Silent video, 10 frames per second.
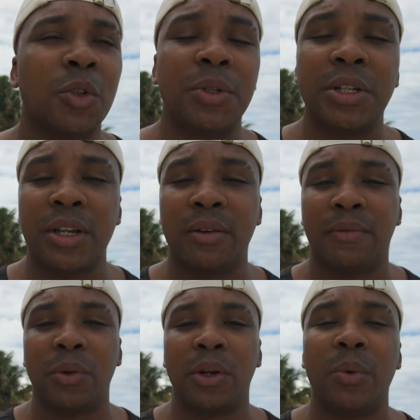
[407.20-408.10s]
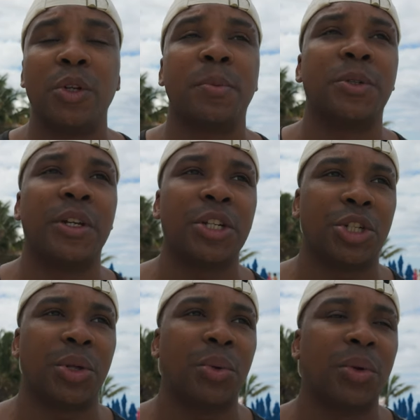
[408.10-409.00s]
Once we touched down in Florida, we were supposed to get
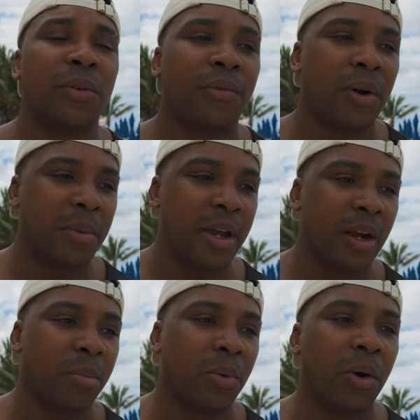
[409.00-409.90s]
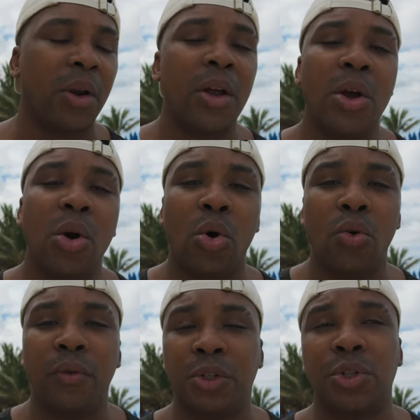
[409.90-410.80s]
shuttled from the airport
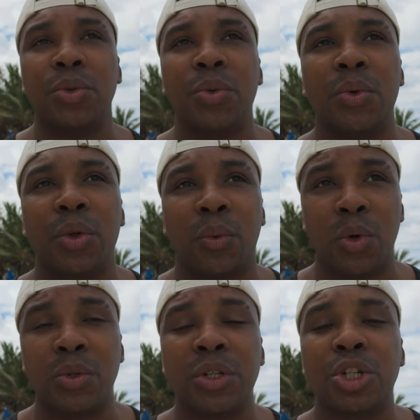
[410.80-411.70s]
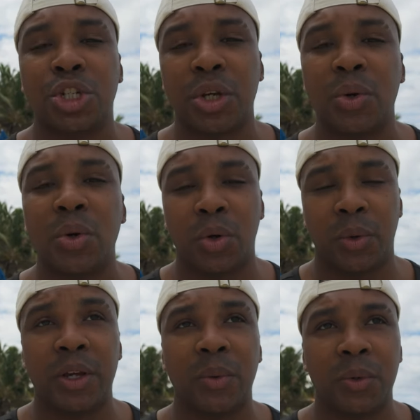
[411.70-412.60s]
over to the Rosen Shingle
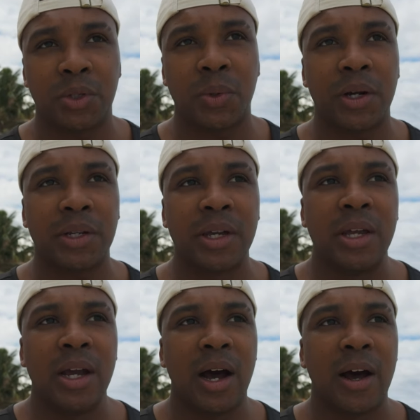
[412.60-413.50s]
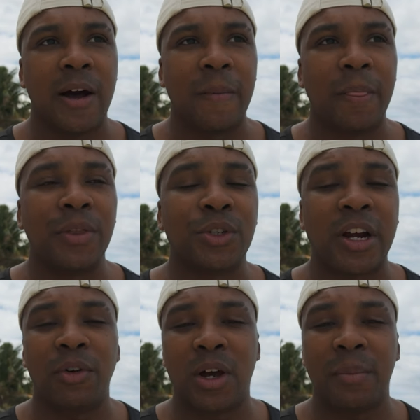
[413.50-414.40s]
Creek Resort. Um, the
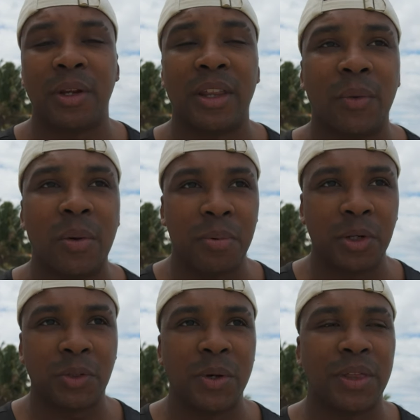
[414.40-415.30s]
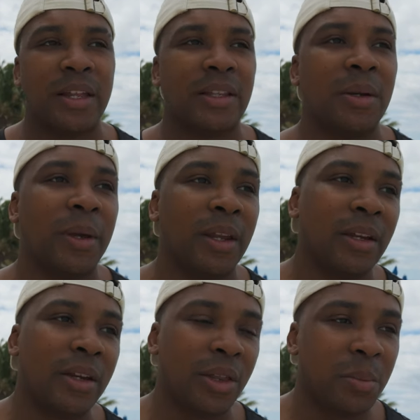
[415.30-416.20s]
travel company that we booked with ended up getting
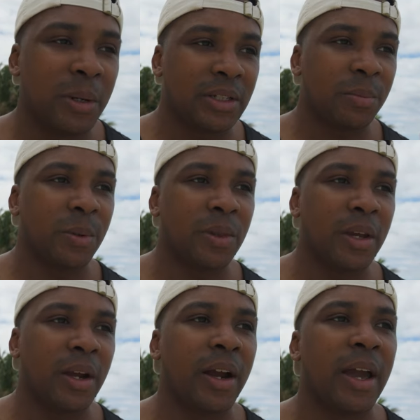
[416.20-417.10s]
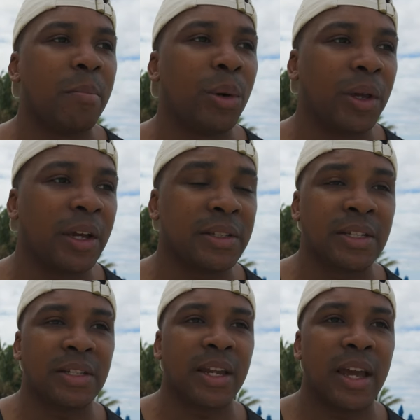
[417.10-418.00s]
another mix-up in there and booking us
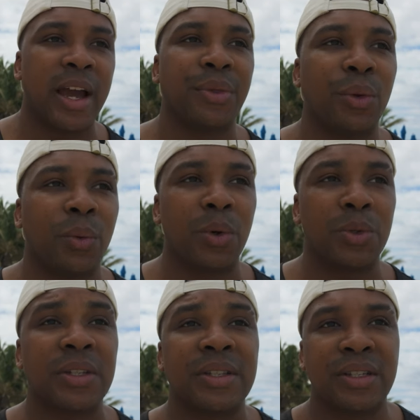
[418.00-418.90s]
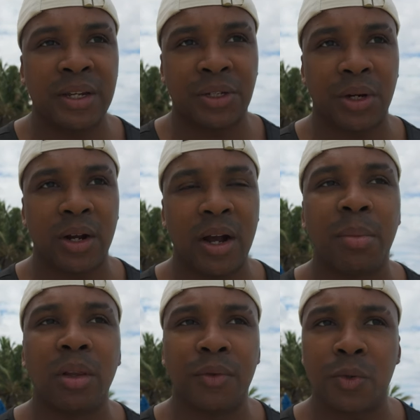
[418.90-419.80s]
a stay at the Rosen Center, I
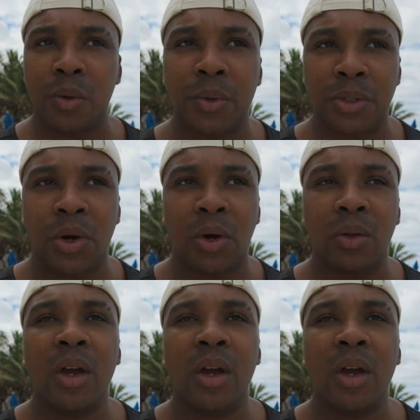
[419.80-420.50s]
believe is what it was called.